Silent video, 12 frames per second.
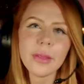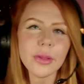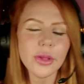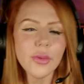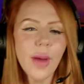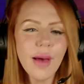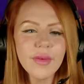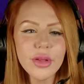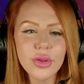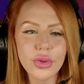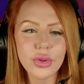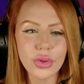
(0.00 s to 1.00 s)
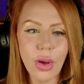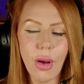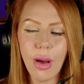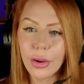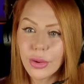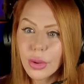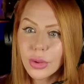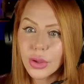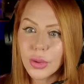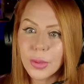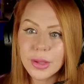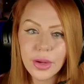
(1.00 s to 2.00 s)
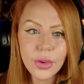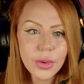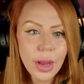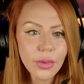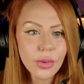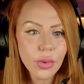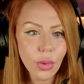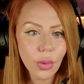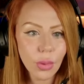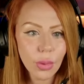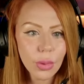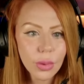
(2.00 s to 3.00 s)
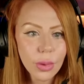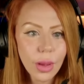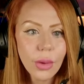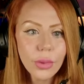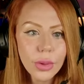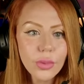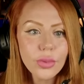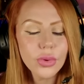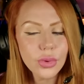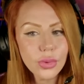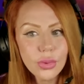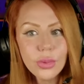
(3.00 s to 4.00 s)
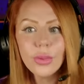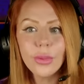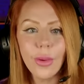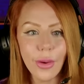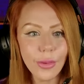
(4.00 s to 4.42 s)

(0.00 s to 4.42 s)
do you have a daughter? Do you, is there another girl? Oh, you do.